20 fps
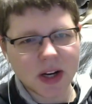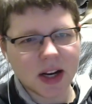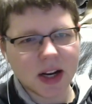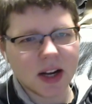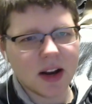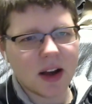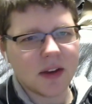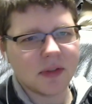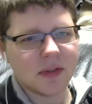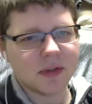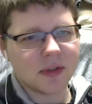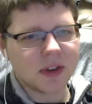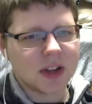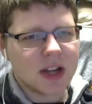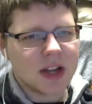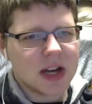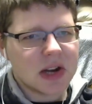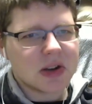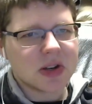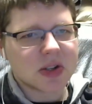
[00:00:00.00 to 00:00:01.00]
enough
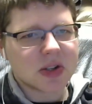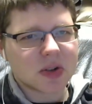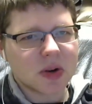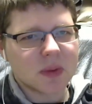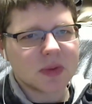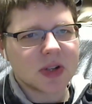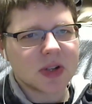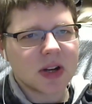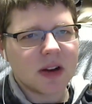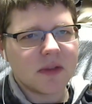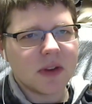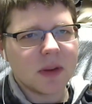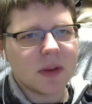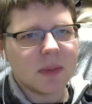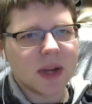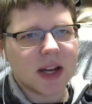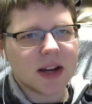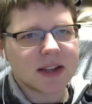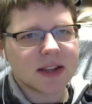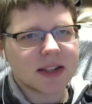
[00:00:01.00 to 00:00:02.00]
description of it,
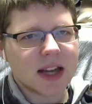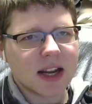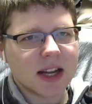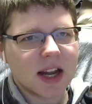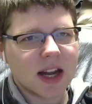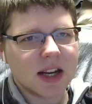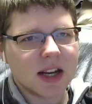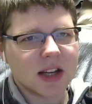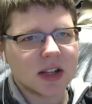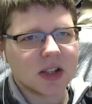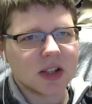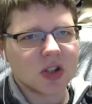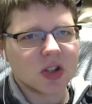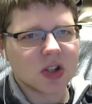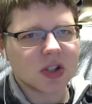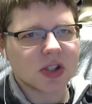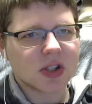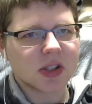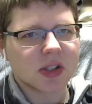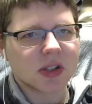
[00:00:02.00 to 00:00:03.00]
because I kind of
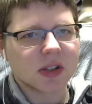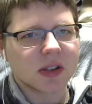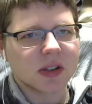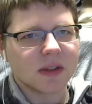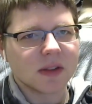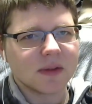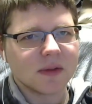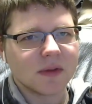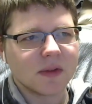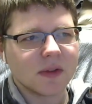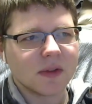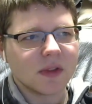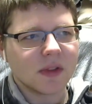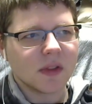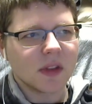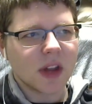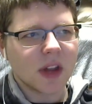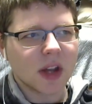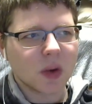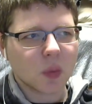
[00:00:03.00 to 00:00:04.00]
just,
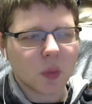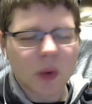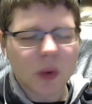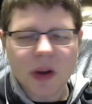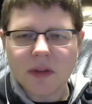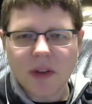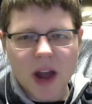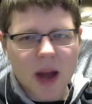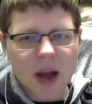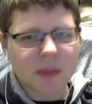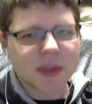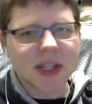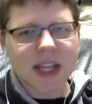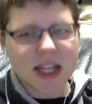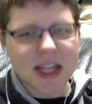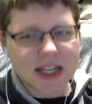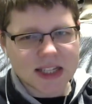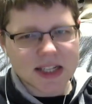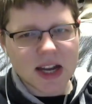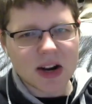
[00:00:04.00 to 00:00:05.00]
like, revamped
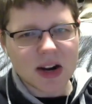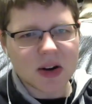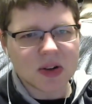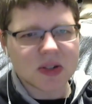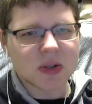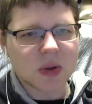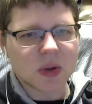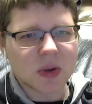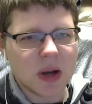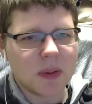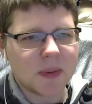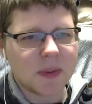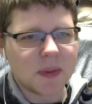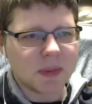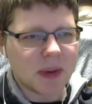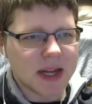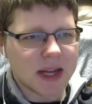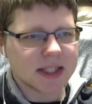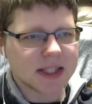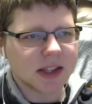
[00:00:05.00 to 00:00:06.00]
the entire
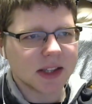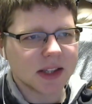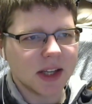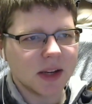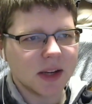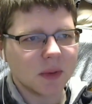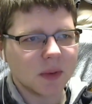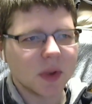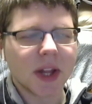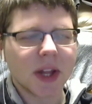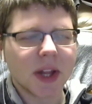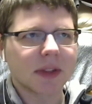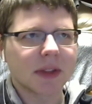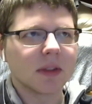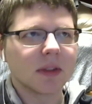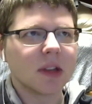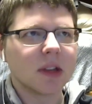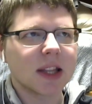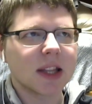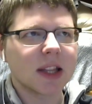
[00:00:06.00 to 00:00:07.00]
script, basically. Well,
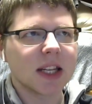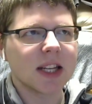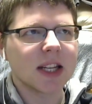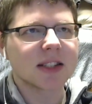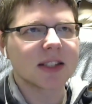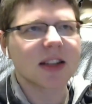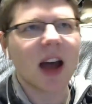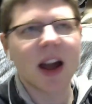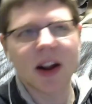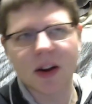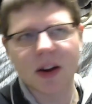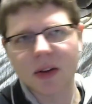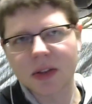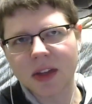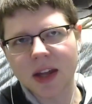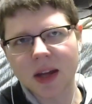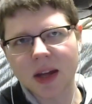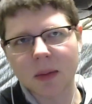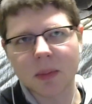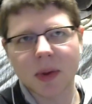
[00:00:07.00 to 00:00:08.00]
not the entire
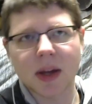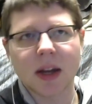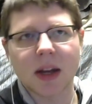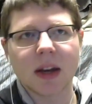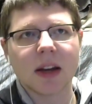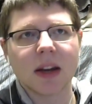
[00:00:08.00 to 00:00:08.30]
thing, but